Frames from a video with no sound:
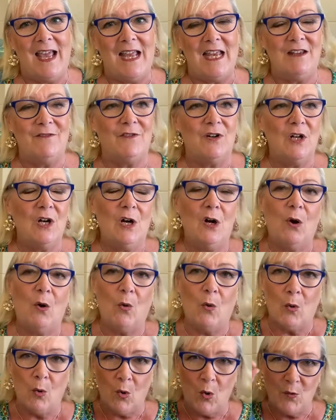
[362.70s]
gave
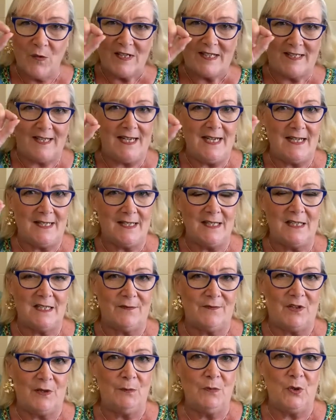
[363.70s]
all the seasons
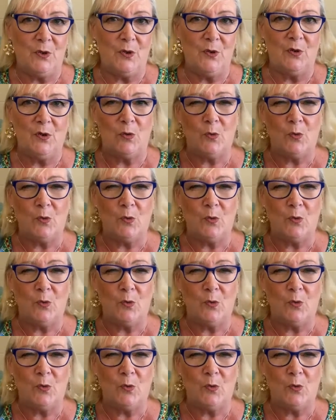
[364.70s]
of the moon